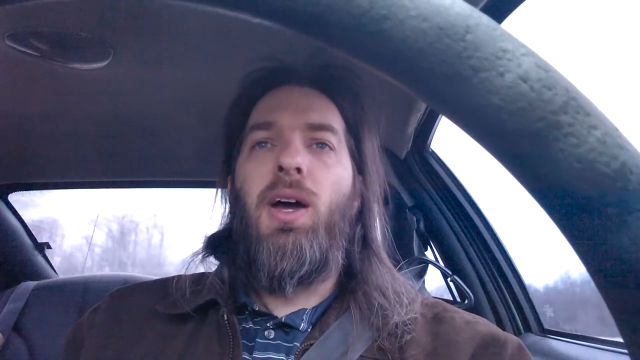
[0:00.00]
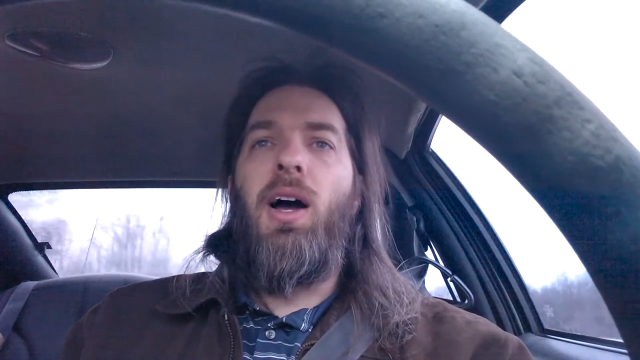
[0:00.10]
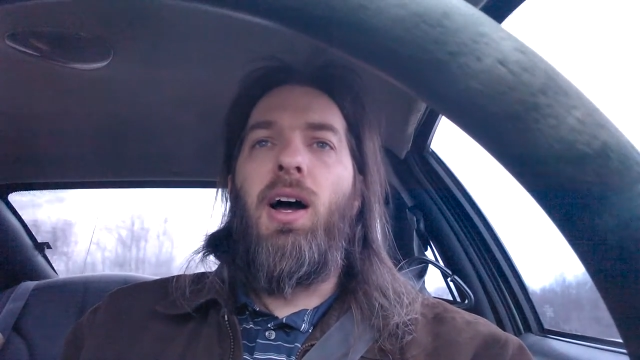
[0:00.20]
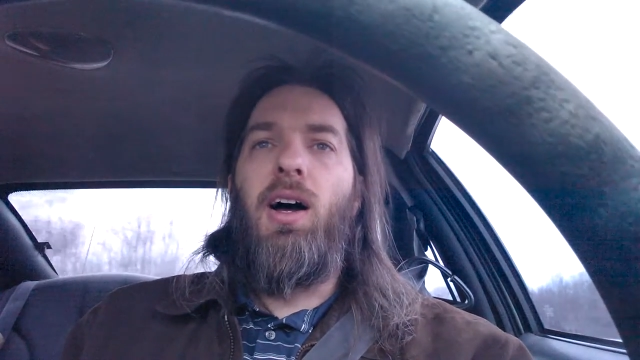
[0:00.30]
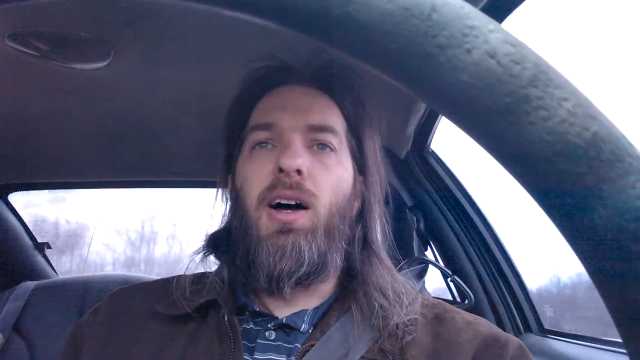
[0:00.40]

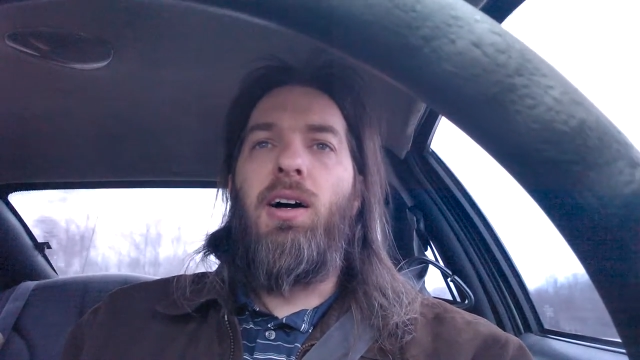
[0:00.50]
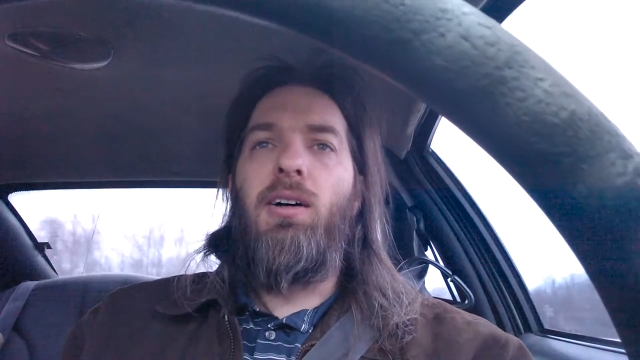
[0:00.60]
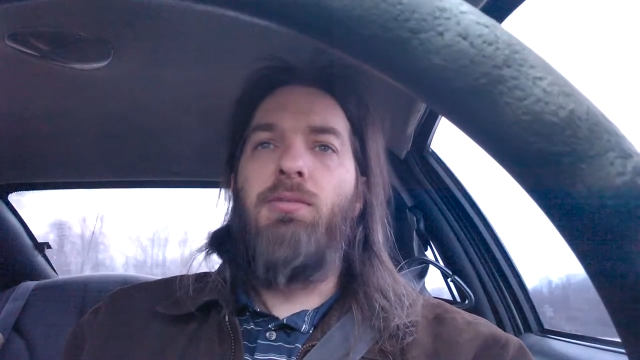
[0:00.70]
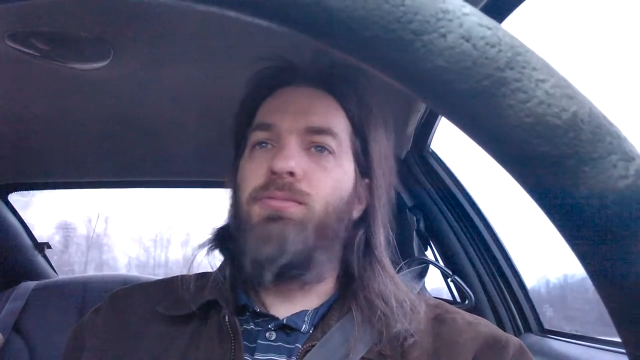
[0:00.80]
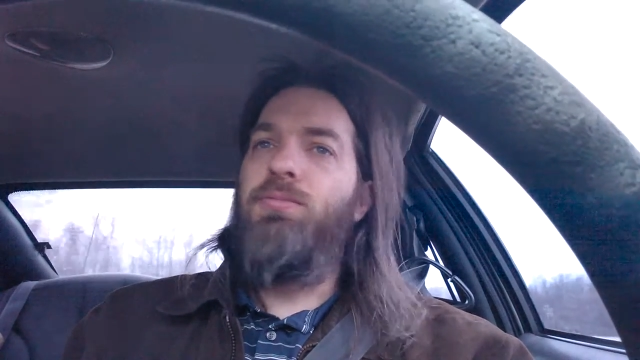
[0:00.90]

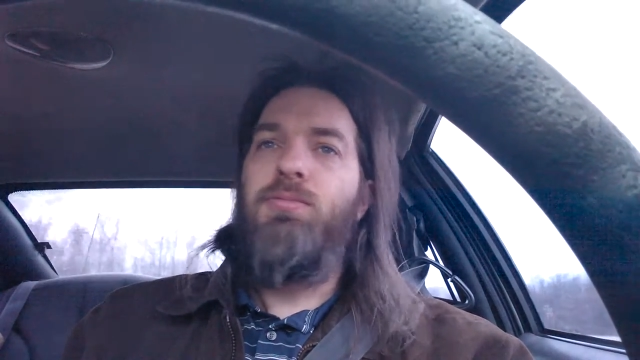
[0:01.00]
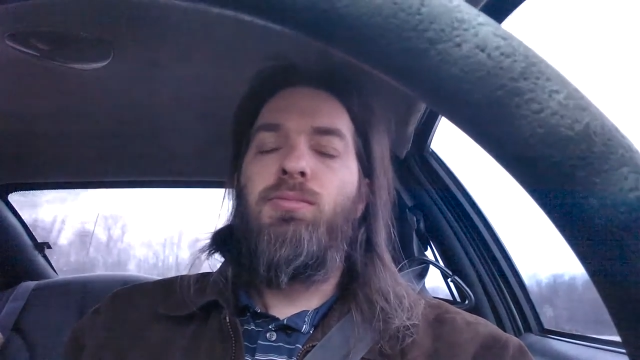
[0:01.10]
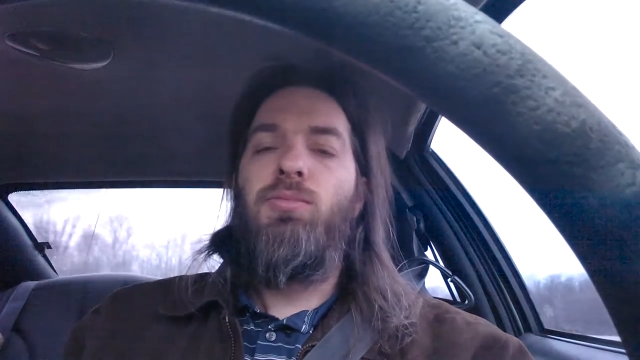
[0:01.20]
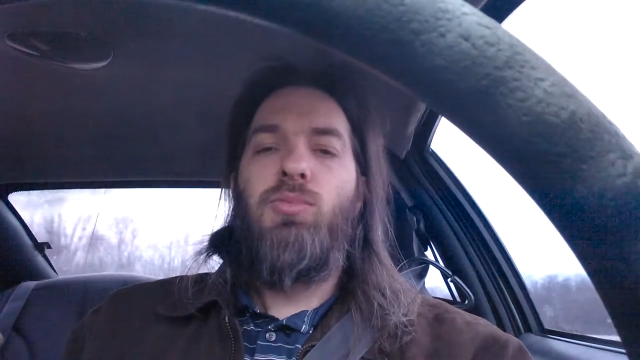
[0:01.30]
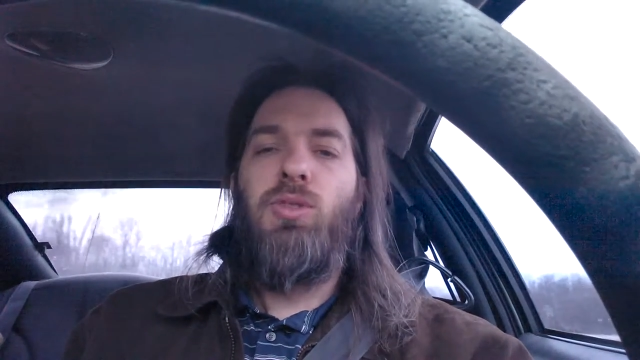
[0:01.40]
Um,
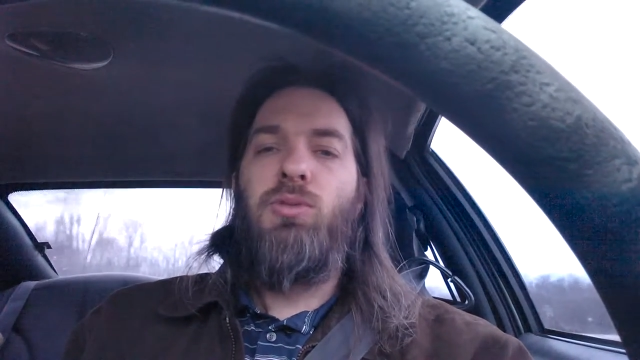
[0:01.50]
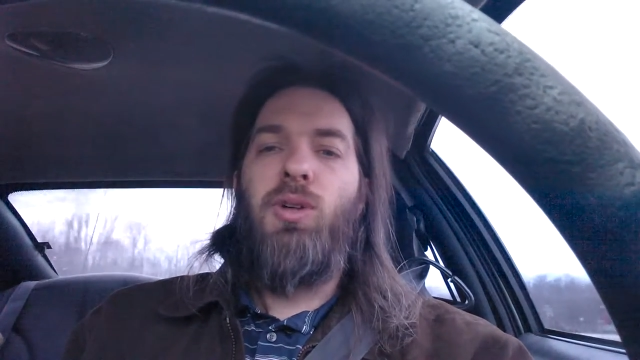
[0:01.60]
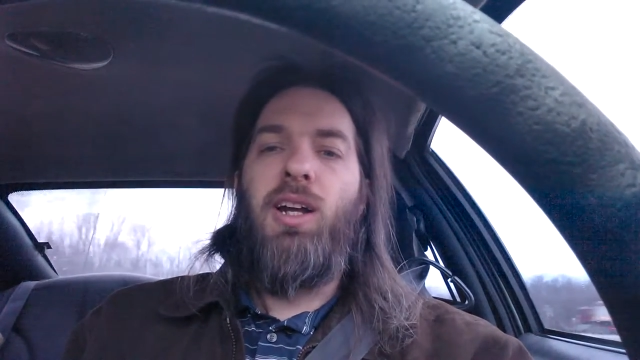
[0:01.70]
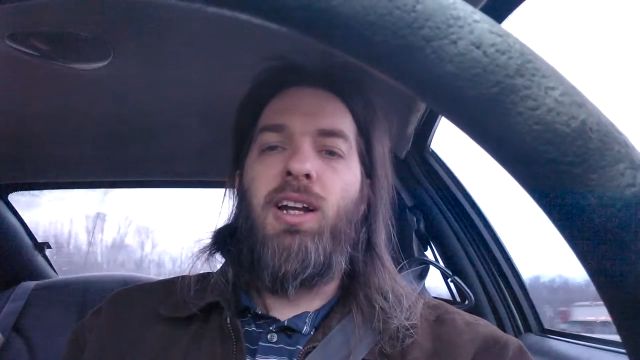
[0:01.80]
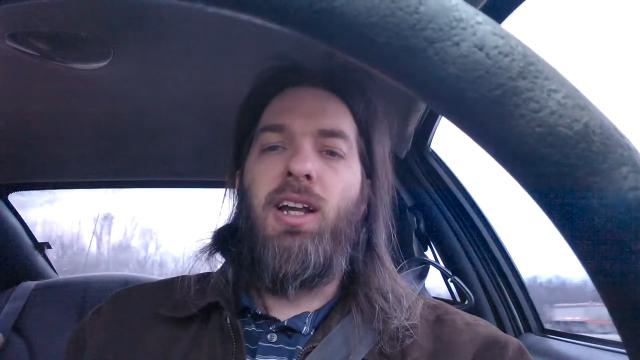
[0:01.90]

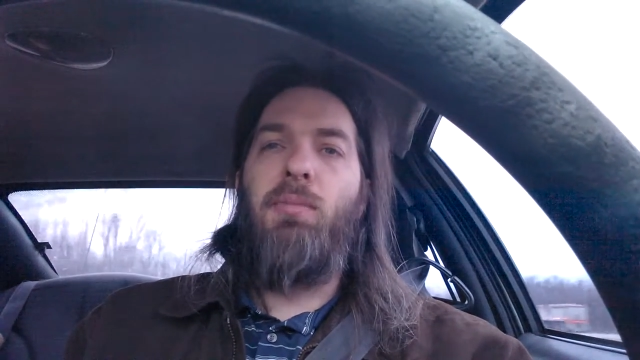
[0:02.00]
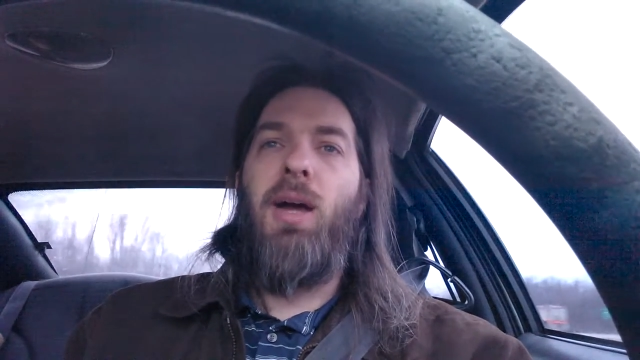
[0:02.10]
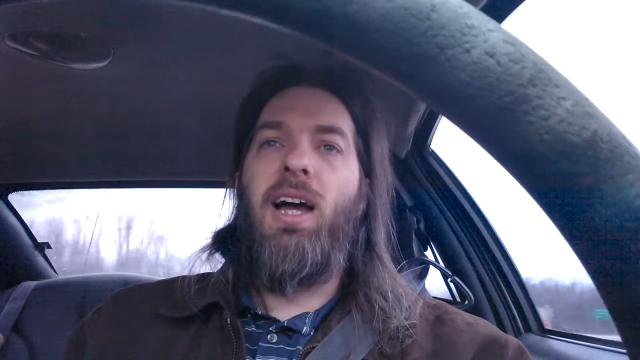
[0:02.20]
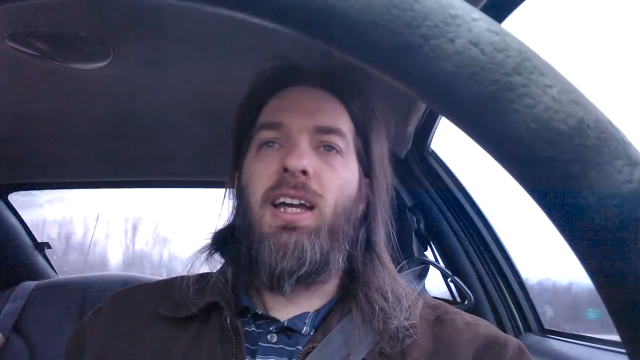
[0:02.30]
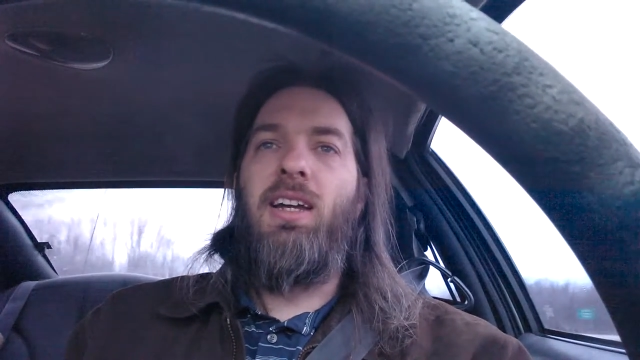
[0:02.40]
ready to get
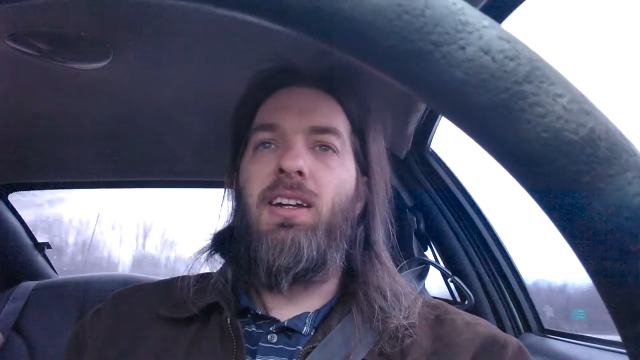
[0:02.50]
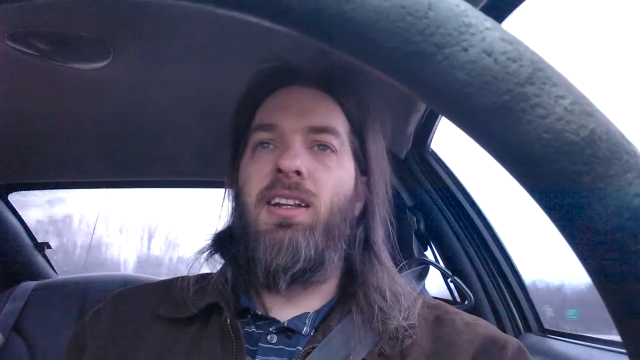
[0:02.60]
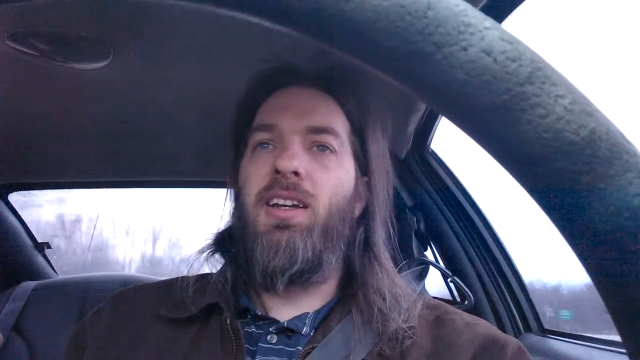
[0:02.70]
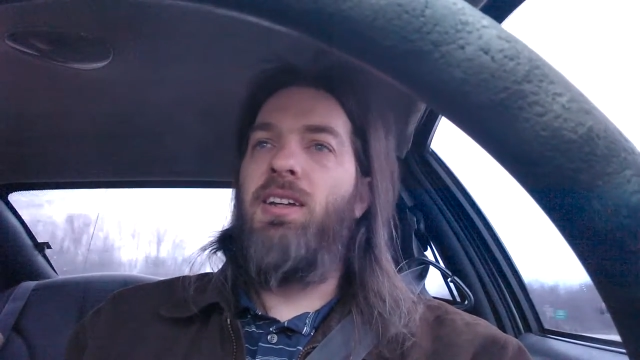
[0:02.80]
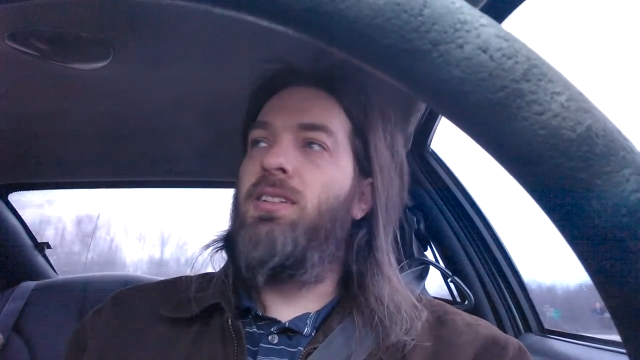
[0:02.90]
back into
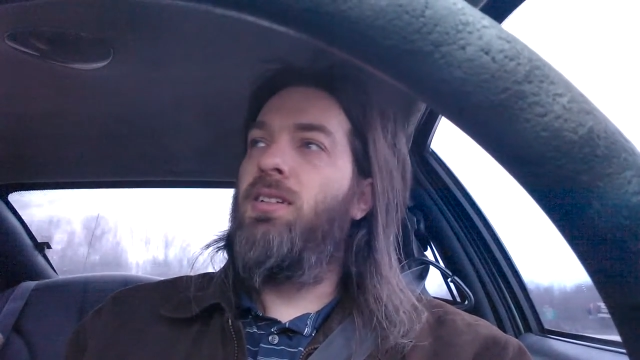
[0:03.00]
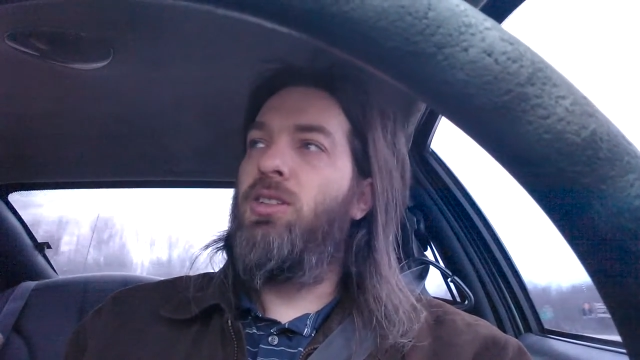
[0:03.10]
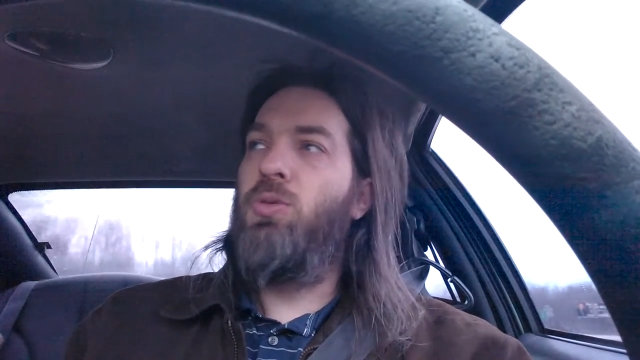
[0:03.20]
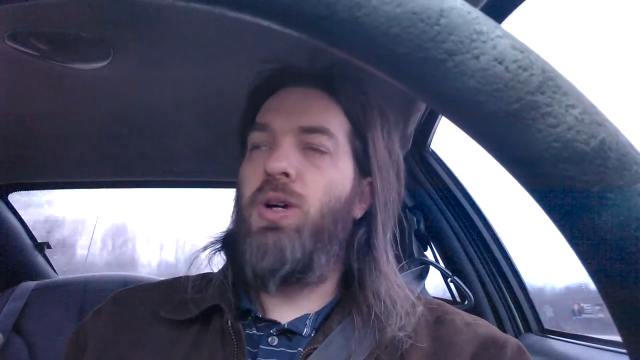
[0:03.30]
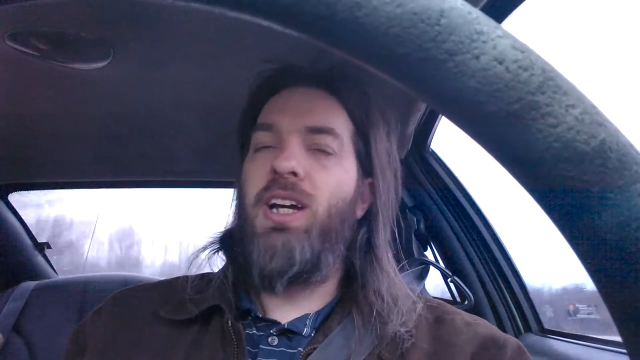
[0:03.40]
the
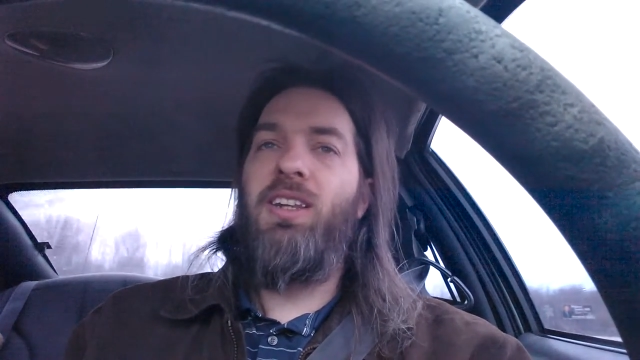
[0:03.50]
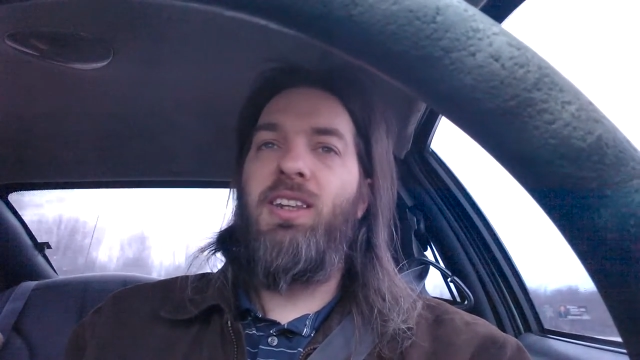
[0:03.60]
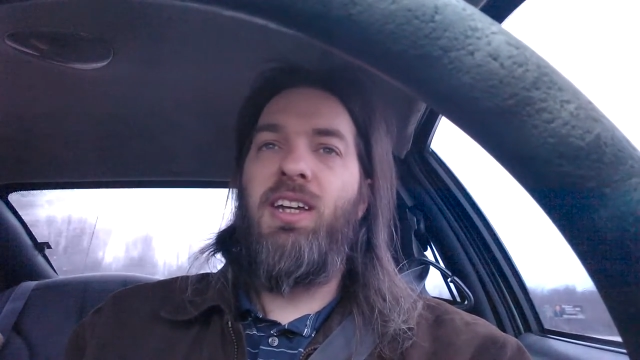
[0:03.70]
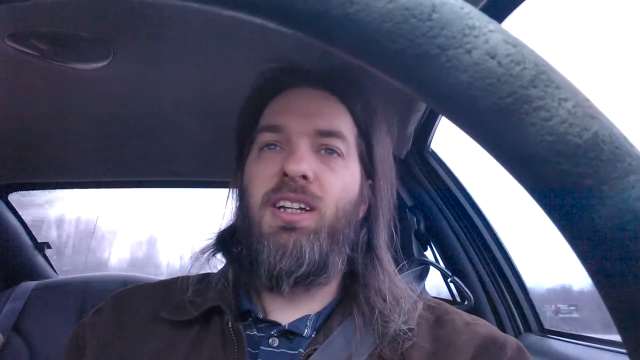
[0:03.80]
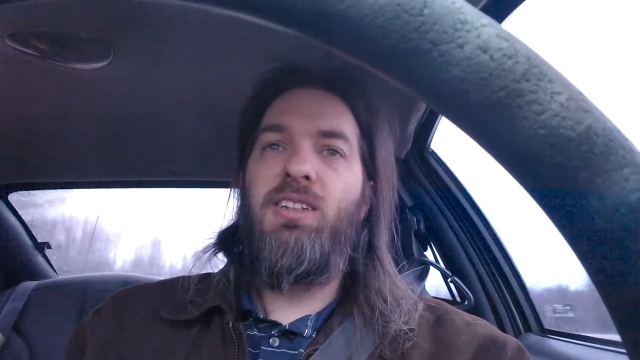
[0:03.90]
swing of
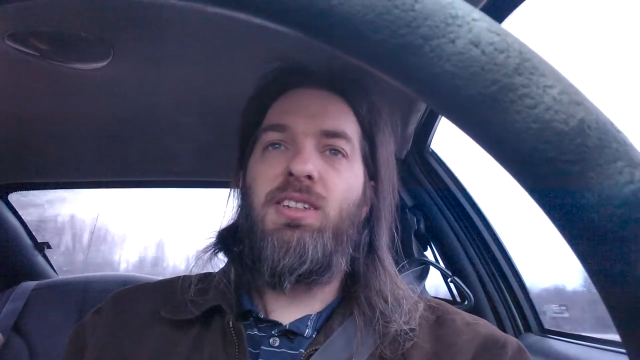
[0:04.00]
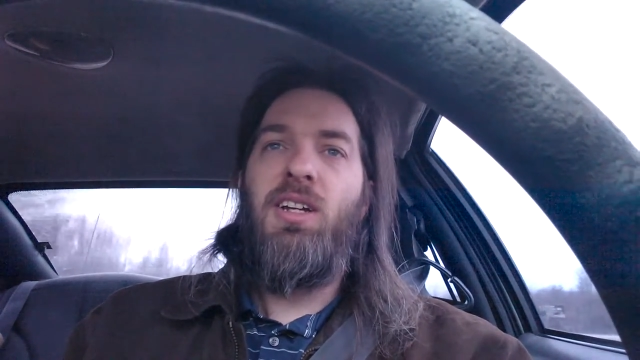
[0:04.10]
things.